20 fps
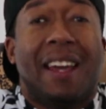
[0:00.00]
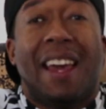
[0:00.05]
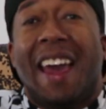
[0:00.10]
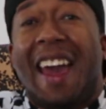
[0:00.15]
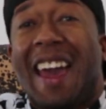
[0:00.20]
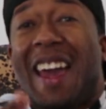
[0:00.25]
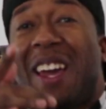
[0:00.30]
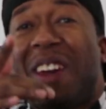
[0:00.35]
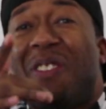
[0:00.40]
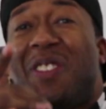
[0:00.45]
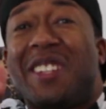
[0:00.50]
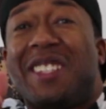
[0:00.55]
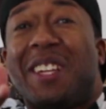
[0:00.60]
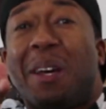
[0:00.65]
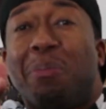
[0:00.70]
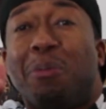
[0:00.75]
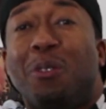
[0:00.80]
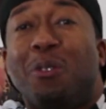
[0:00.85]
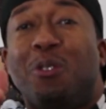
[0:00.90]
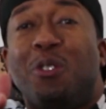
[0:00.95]
Hey, what's
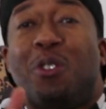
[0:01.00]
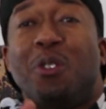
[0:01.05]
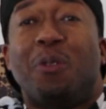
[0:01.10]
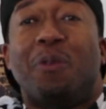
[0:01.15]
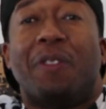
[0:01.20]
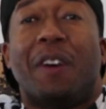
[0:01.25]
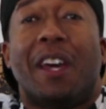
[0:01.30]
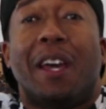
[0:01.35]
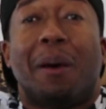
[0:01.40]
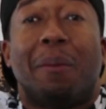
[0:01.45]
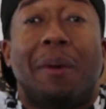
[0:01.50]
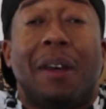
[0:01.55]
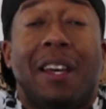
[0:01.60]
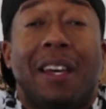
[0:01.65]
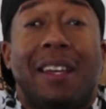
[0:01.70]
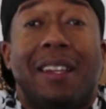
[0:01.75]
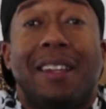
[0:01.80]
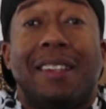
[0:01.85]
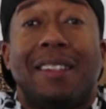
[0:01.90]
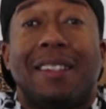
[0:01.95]
up YouTube fam?
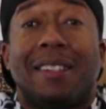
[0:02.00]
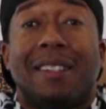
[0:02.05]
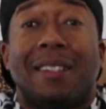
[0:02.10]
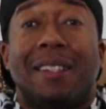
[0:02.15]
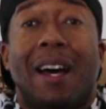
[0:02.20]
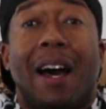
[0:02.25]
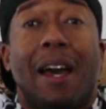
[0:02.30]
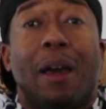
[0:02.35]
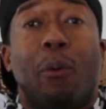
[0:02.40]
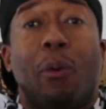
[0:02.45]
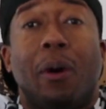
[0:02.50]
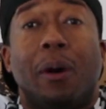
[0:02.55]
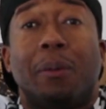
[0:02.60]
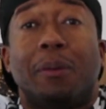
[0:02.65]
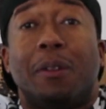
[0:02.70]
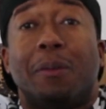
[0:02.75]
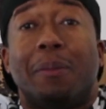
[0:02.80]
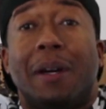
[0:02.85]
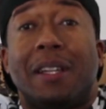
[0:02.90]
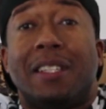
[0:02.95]
This is Sly and welcome
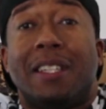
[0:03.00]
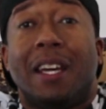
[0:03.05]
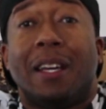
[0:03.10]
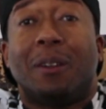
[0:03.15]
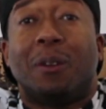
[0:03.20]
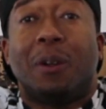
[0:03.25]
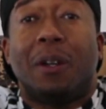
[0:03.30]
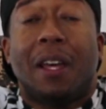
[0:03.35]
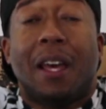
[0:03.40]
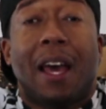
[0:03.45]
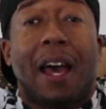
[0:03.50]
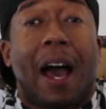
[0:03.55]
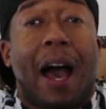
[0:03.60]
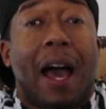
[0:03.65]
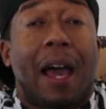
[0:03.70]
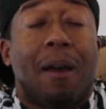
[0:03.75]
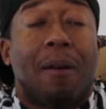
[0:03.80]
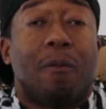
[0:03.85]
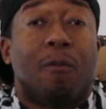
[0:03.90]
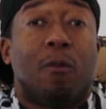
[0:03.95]
to my channel.
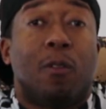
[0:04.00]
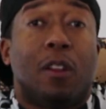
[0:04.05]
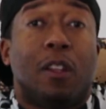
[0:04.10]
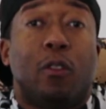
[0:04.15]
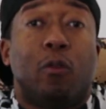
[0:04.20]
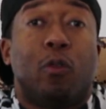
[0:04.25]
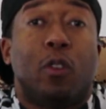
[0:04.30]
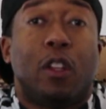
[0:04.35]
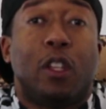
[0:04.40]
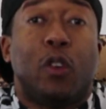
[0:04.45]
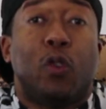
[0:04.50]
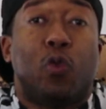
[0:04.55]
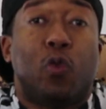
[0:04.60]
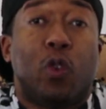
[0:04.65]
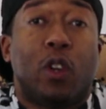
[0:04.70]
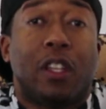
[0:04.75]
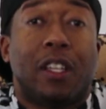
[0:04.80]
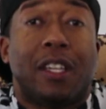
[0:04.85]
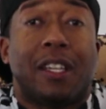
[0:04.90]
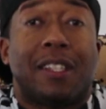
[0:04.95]
I am
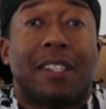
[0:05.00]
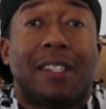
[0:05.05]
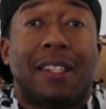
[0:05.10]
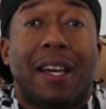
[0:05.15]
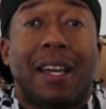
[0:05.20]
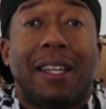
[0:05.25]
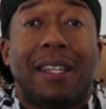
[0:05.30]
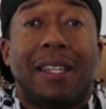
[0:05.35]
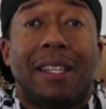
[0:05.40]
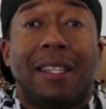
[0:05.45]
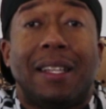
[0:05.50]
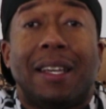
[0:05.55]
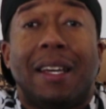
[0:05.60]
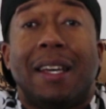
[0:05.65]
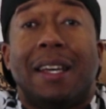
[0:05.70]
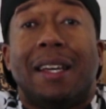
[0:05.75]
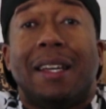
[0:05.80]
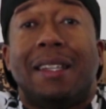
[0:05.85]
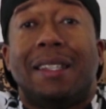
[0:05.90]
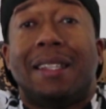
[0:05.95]
really excited
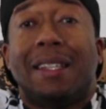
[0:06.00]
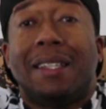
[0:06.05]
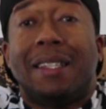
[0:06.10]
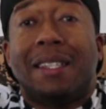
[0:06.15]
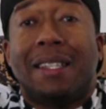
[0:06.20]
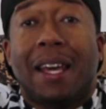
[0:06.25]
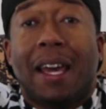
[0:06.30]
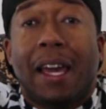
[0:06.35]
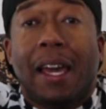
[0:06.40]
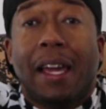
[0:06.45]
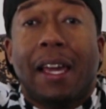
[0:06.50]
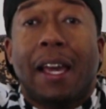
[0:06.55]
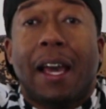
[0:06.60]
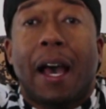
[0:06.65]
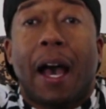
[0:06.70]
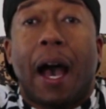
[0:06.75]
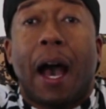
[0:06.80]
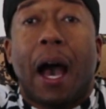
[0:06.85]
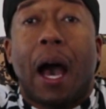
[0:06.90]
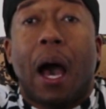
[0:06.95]
today.
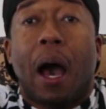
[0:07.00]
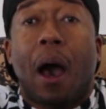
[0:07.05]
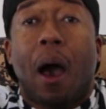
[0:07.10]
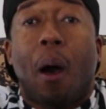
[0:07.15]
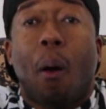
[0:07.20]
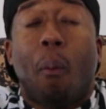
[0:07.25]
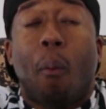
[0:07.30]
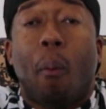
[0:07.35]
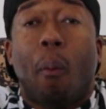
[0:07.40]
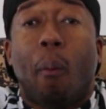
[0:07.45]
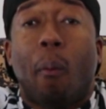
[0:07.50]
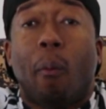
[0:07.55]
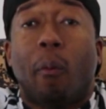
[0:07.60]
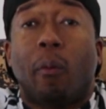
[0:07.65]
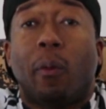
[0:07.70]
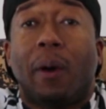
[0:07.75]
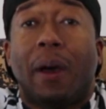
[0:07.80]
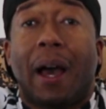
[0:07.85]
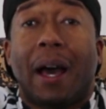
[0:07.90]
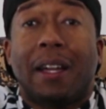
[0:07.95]

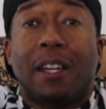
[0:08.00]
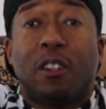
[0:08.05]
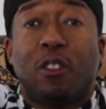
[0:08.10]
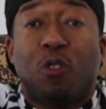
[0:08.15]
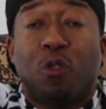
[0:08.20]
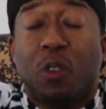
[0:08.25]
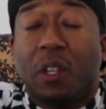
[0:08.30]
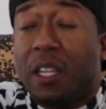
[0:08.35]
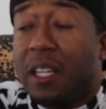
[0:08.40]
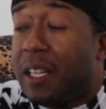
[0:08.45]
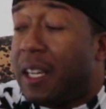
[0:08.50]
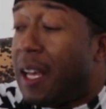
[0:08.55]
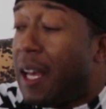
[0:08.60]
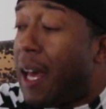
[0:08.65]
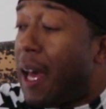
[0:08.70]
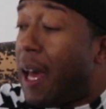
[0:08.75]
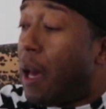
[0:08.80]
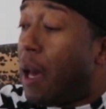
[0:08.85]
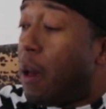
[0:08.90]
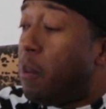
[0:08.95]
Got a treat.
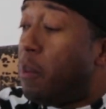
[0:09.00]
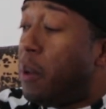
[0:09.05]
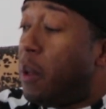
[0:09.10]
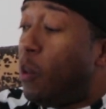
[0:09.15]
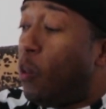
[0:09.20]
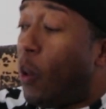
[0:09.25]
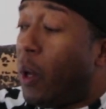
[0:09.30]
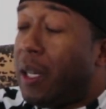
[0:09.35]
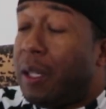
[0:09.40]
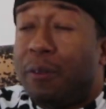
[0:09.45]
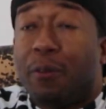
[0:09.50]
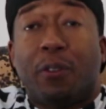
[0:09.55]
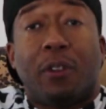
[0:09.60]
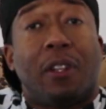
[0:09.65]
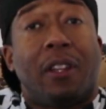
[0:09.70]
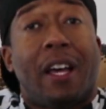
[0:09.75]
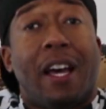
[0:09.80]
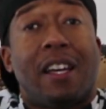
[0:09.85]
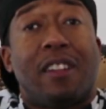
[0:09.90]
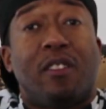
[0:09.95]
Been waiting for the
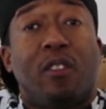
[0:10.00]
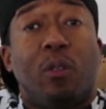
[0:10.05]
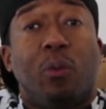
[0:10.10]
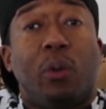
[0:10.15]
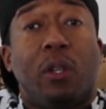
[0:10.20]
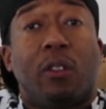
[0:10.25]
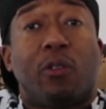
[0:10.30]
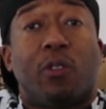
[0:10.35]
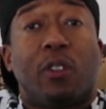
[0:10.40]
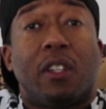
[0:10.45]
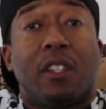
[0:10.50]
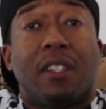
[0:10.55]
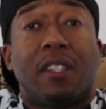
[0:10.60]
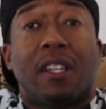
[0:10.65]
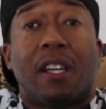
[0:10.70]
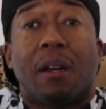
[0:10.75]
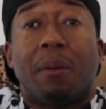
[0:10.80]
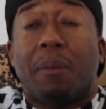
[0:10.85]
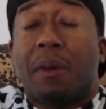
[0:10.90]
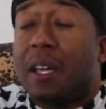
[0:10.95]
last 2 weeks for this to
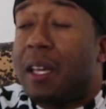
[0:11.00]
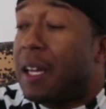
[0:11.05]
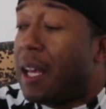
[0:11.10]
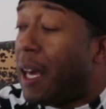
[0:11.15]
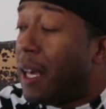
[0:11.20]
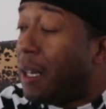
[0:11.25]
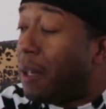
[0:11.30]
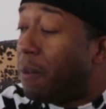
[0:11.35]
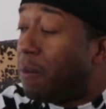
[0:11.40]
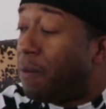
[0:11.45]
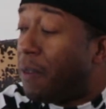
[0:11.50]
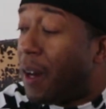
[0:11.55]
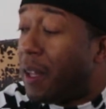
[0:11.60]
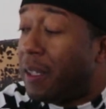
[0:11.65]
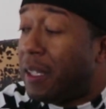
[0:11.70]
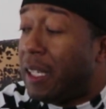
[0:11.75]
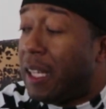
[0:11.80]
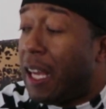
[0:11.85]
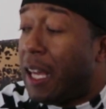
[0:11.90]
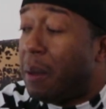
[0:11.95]
come in, and it
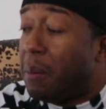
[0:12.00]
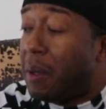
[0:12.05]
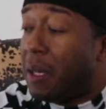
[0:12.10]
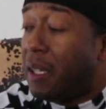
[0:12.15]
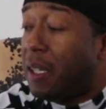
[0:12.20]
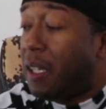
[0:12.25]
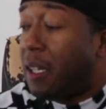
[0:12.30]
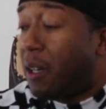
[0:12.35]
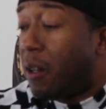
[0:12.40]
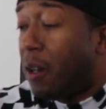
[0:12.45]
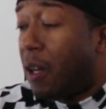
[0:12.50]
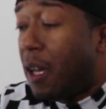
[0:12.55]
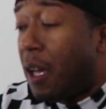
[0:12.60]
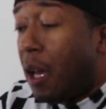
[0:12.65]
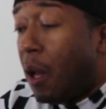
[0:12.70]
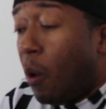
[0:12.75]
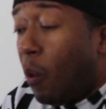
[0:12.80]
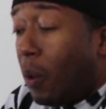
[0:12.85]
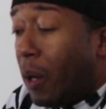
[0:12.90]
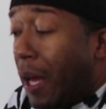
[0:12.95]
finally came in here.
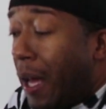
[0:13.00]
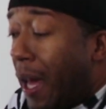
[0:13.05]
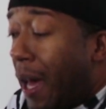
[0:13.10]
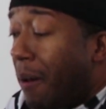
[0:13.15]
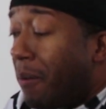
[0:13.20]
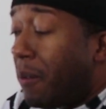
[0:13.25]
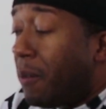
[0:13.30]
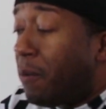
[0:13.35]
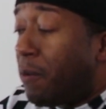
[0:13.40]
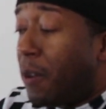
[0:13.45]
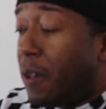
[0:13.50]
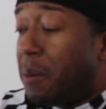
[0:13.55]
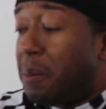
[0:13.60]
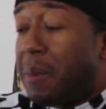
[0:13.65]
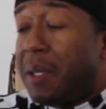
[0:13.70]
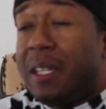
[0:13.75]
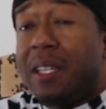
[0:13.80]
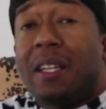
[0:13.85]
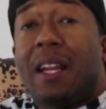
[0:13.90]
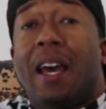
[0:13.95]
What I have in front of
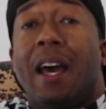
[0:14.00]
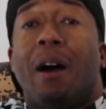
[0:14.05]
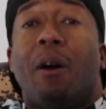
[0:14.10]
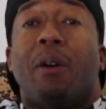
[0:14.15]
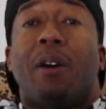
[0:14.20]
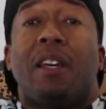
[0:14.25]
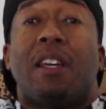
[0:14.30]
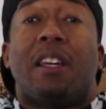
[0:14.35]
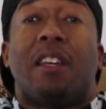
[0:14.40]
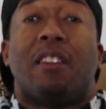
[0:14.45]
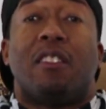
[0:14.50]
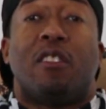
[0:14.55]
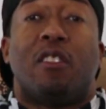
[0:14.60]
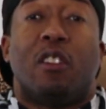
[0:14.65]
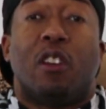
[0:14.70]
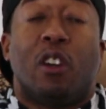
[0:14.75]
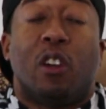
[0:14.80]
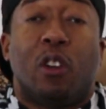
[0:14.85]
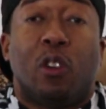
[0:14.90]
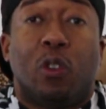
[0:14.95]
me now is
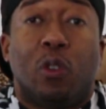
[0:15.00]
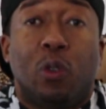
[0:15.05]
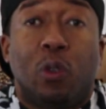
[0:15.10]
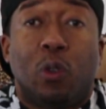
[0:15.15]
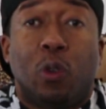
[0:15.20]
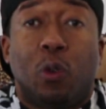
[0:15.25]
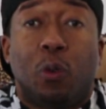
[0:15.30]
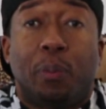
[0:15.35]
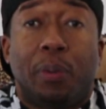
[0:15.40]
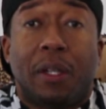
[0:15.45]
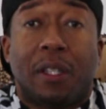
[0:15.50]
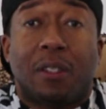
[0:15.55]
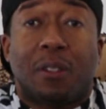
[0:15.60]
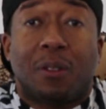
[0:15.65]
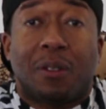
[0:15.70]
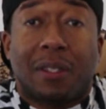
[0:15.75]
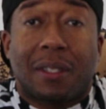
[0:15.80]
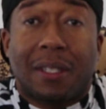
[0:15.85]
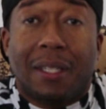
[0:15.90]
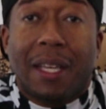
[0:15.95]
the Google
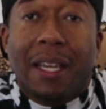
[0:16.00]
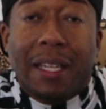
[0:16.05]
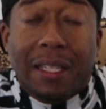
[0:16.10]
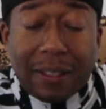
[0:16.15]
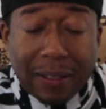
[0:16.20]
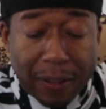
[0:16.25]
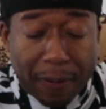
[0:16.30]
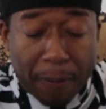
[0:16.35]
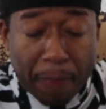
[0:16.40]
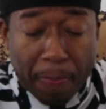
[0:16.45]
Pixel Slate.